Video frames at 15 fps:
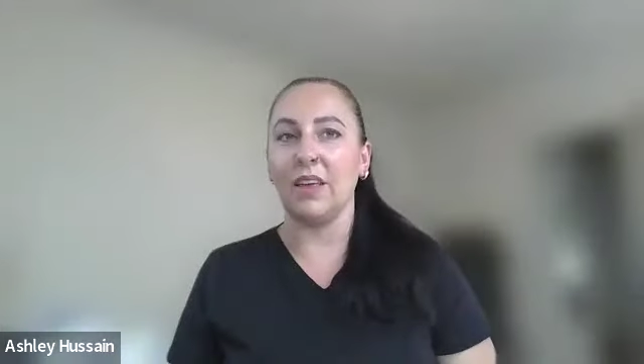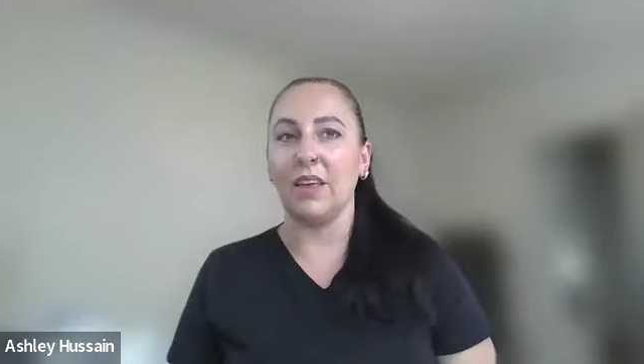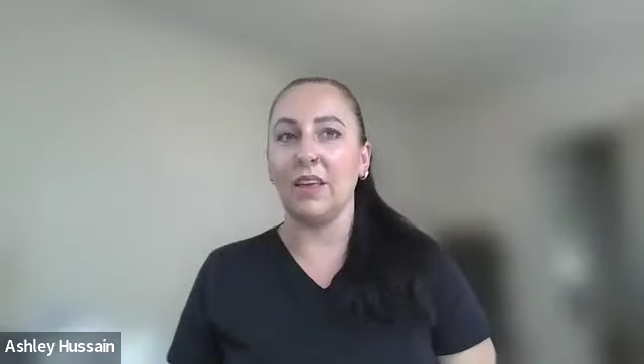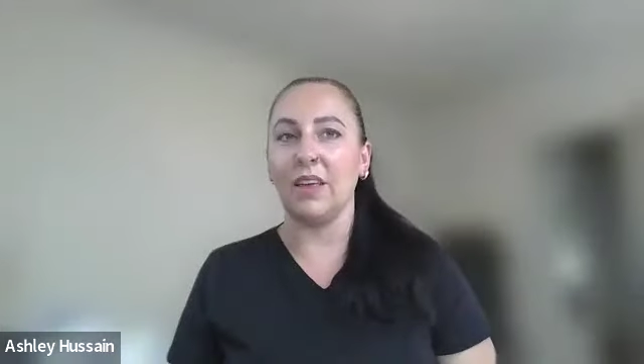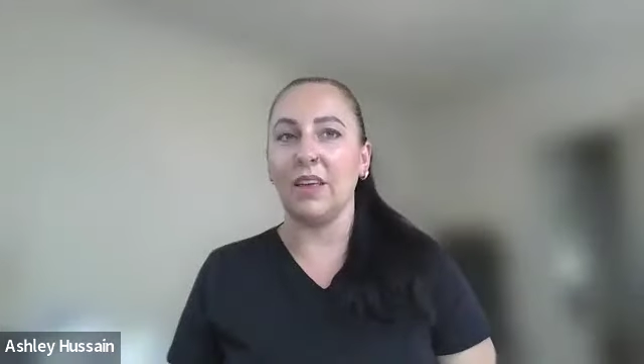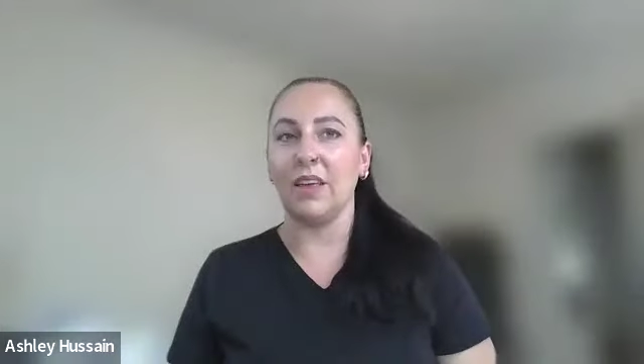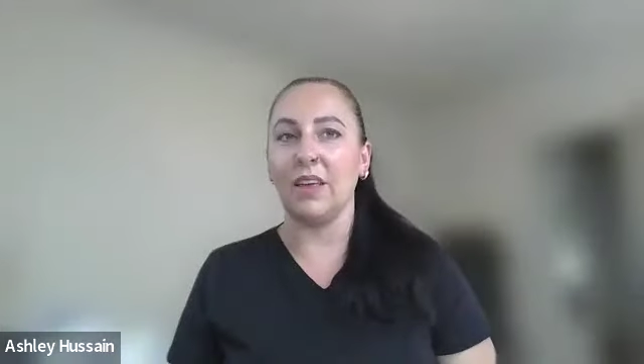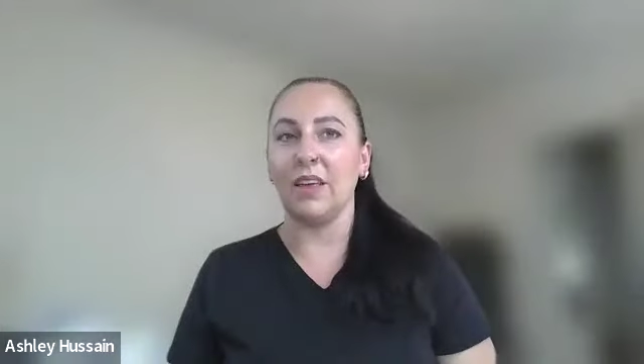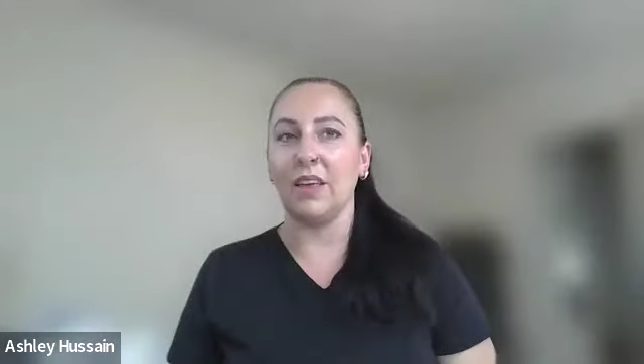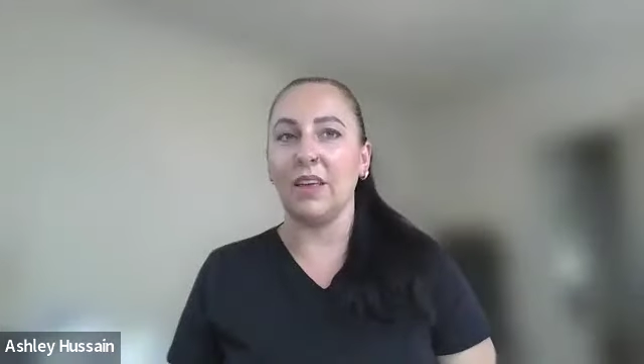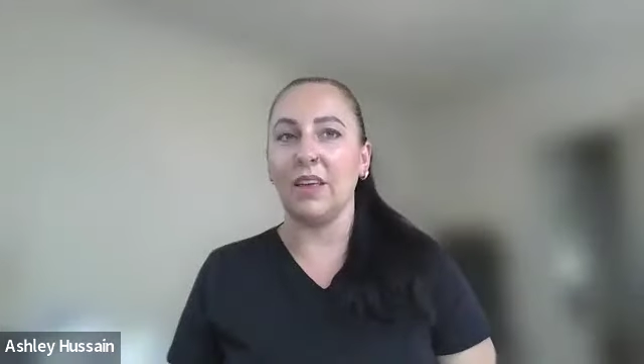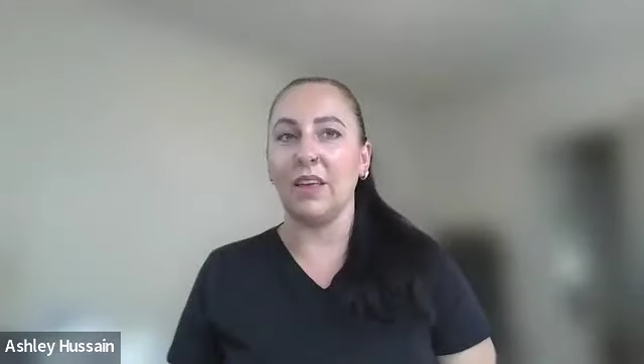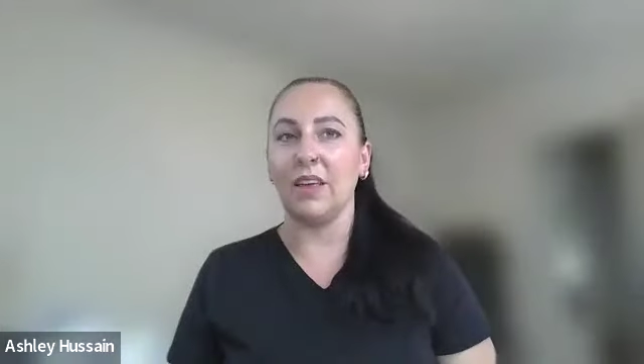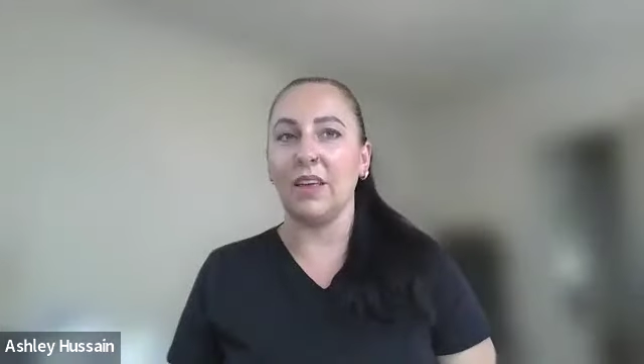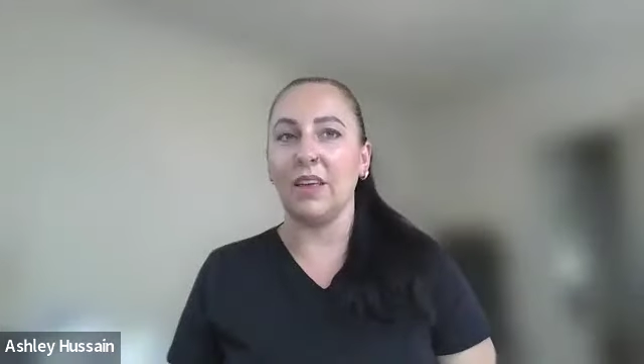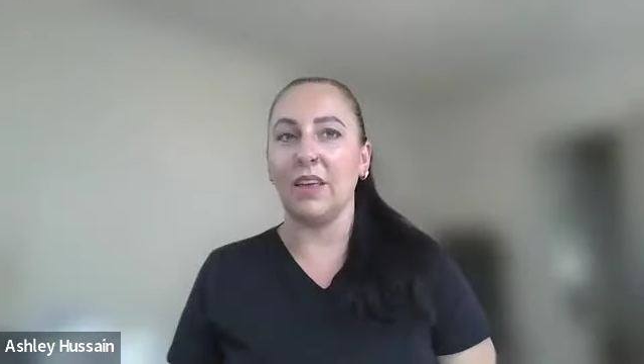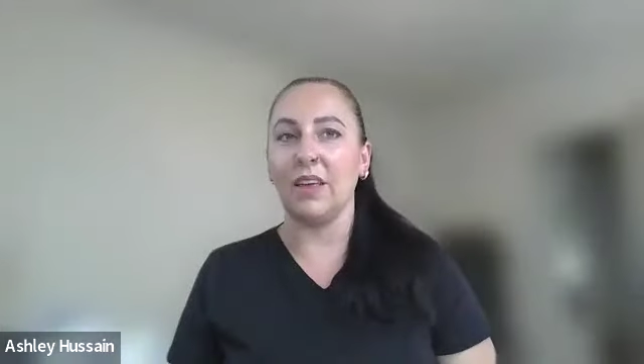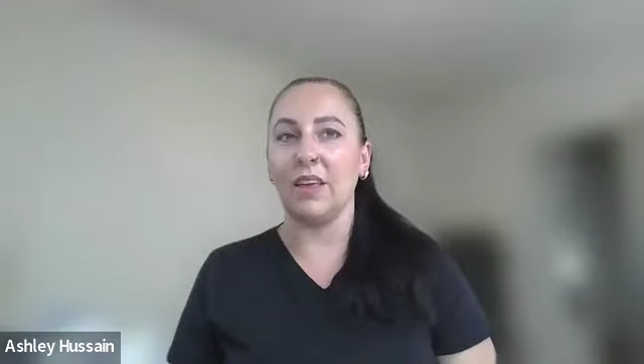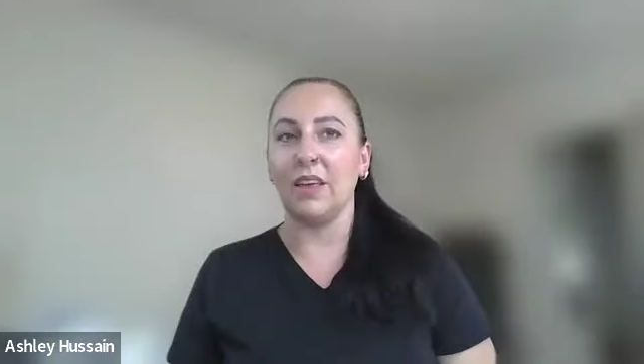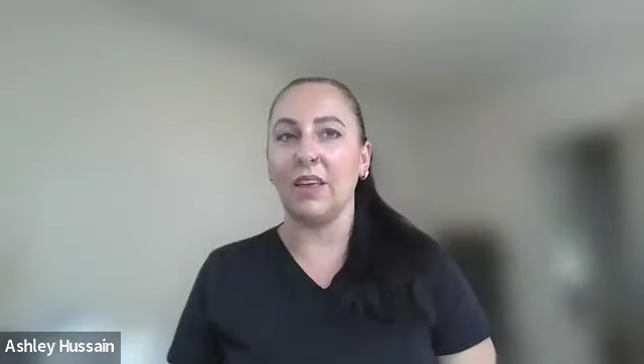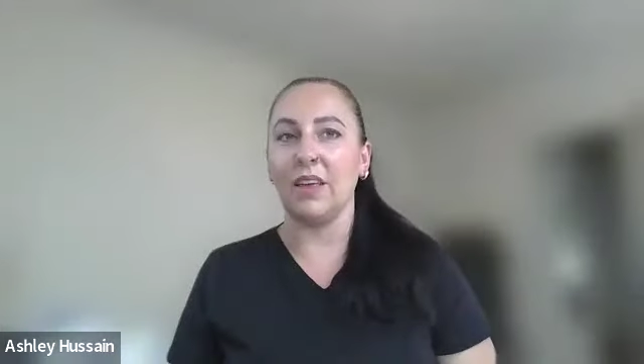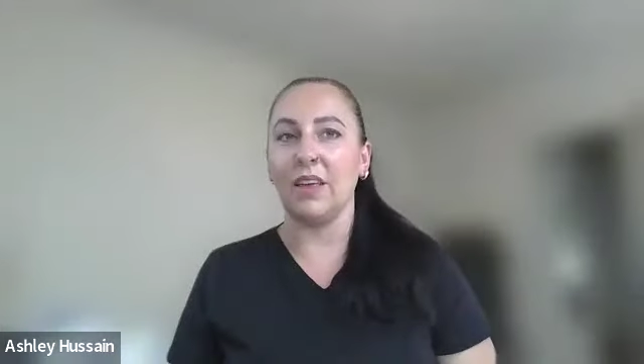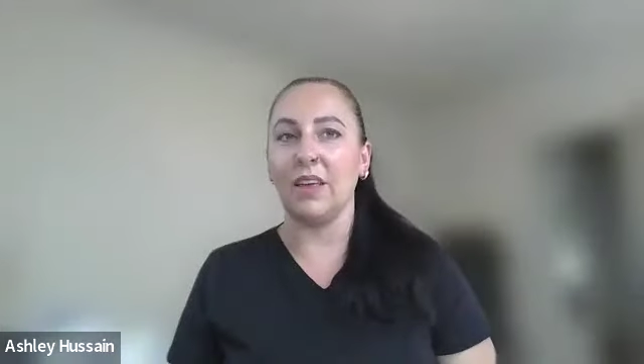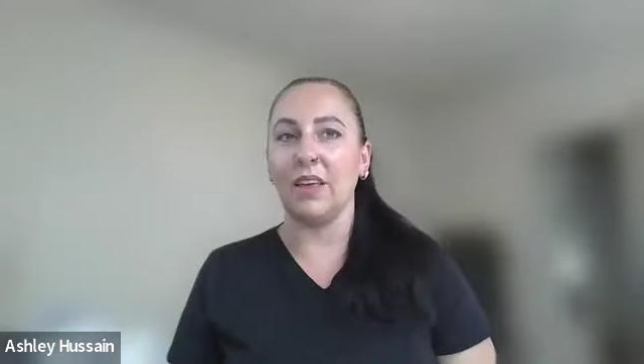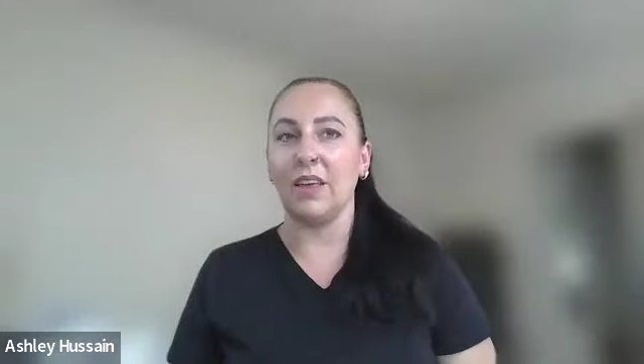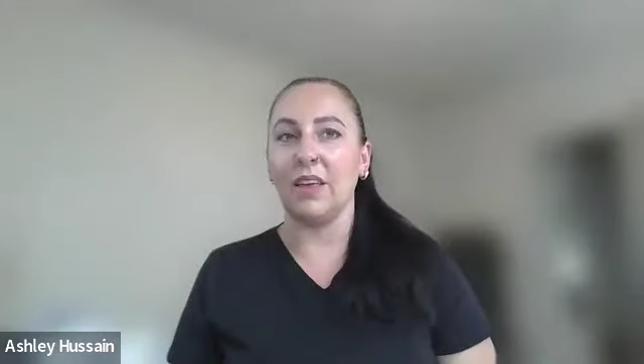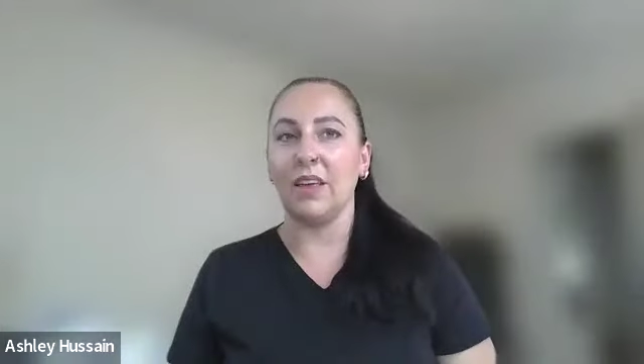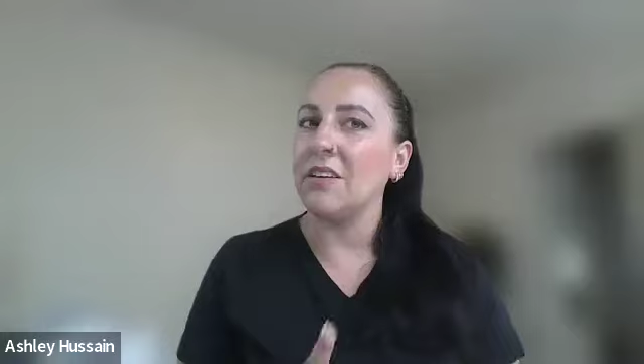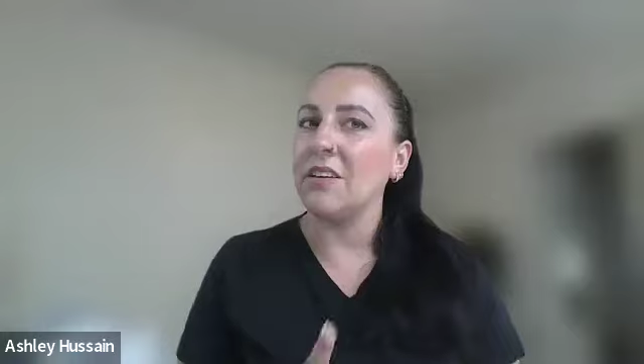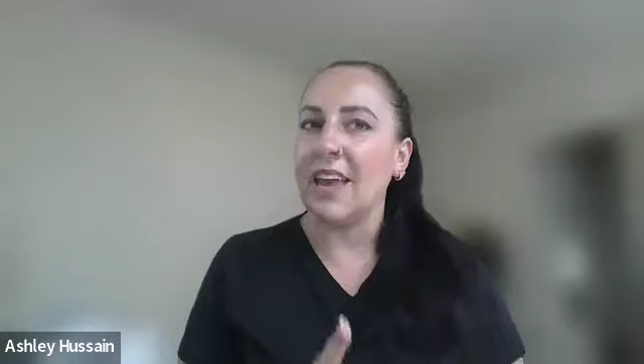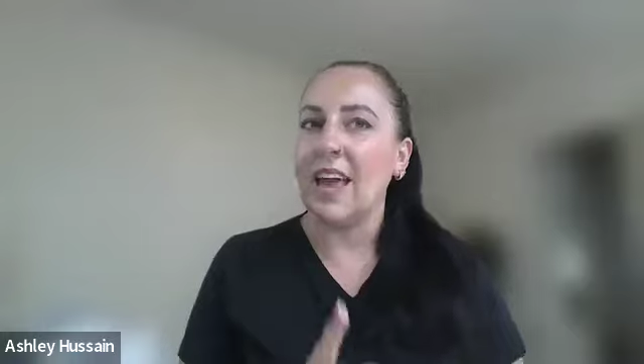and you don't necessarily